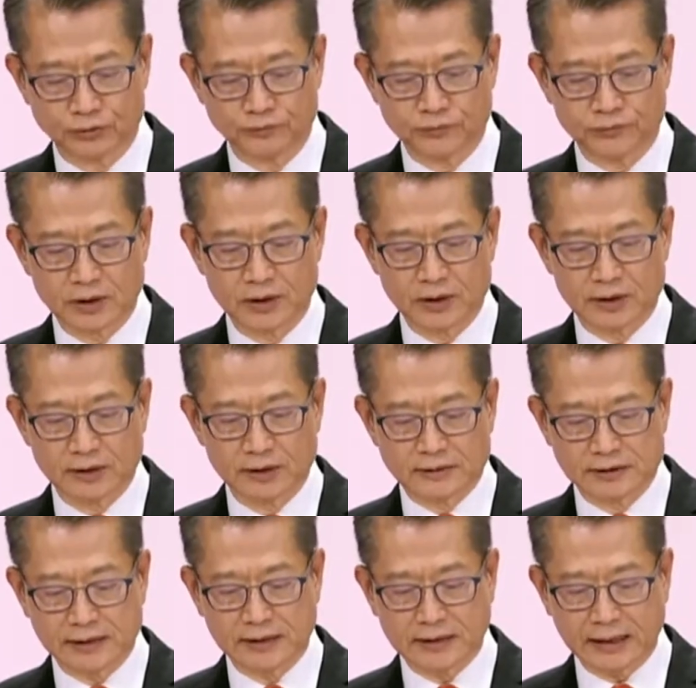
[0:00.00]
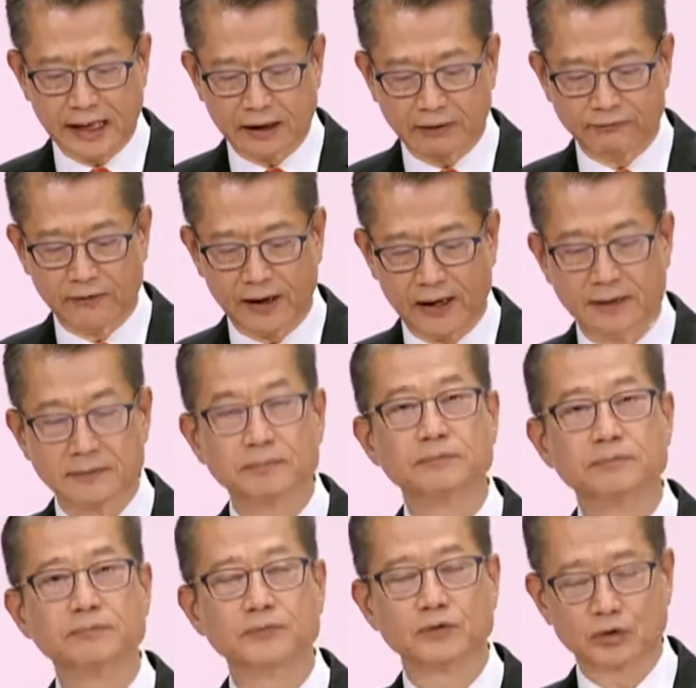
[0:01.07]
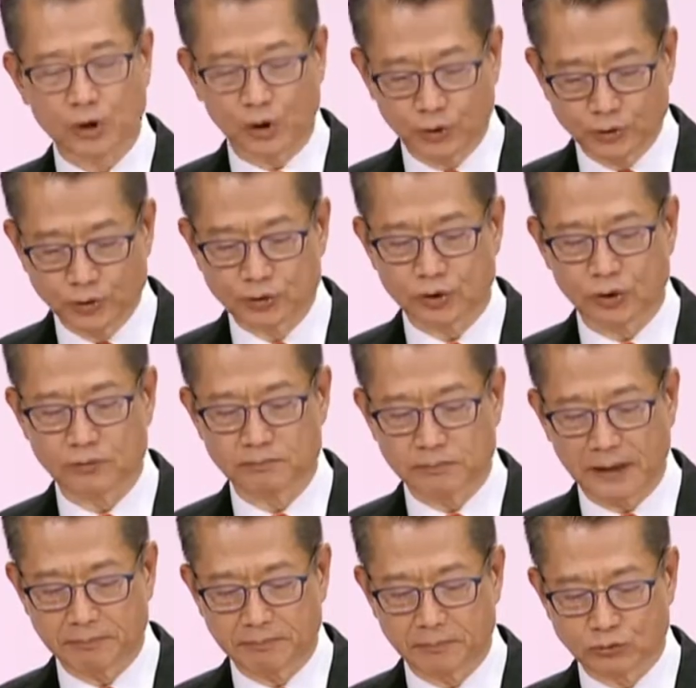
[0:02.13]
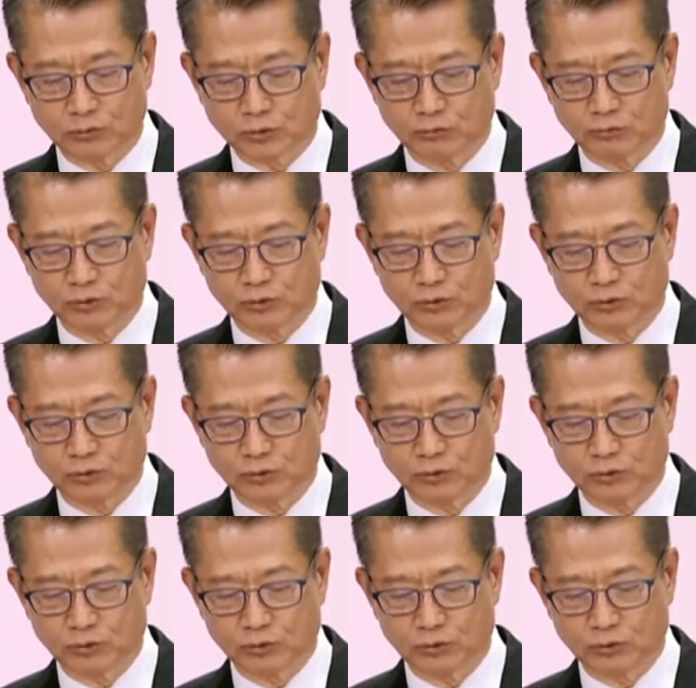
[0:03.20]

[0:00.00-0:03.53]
to set up a dedicated fund under the Capital Works Reserve Fund